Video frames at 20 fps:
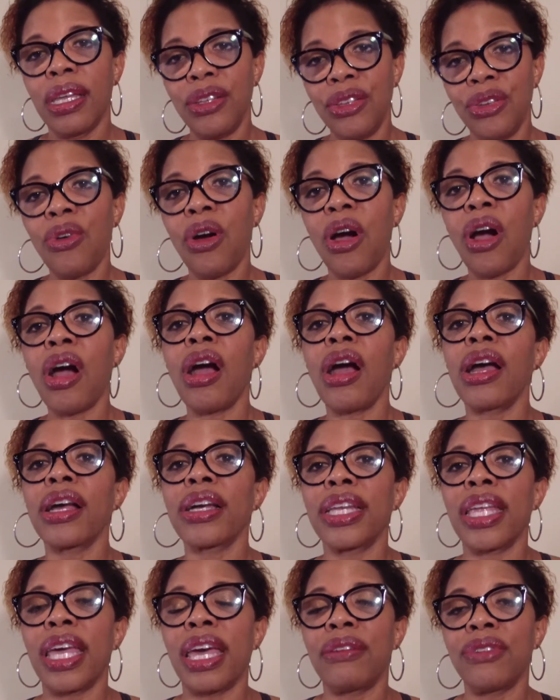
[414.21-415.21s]
you are
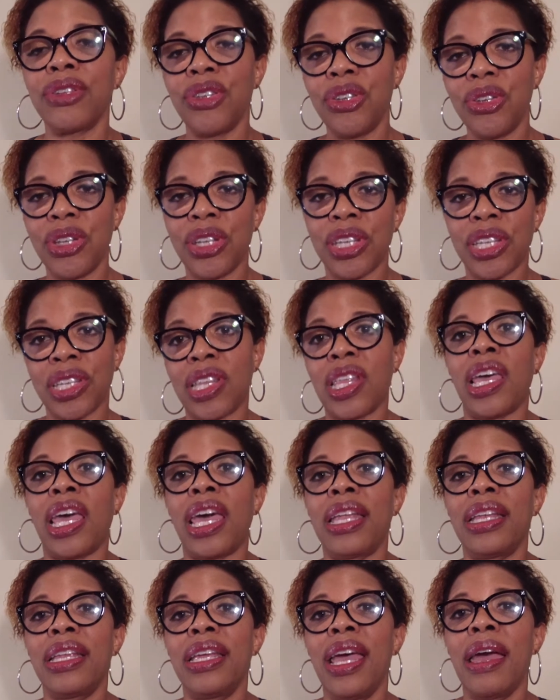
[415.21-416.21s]
going to have to do just
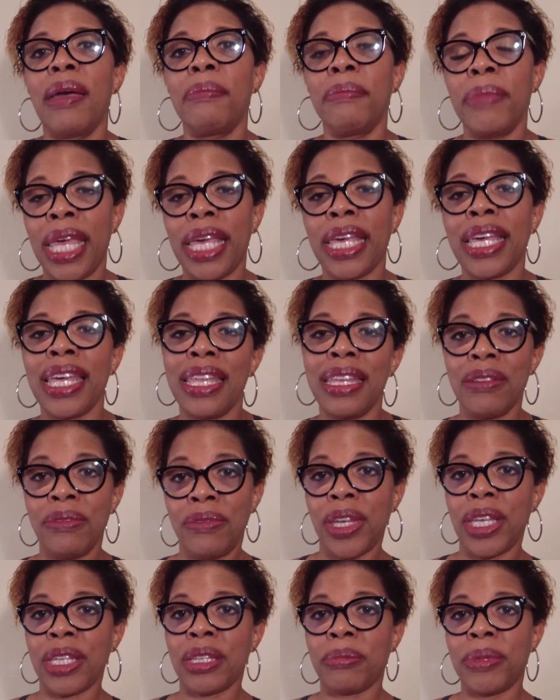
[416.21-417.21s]
that, make an
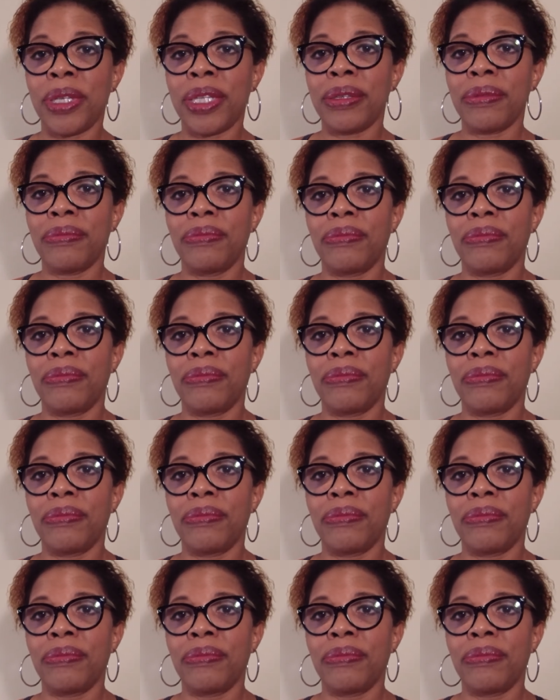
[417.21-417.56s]
investment.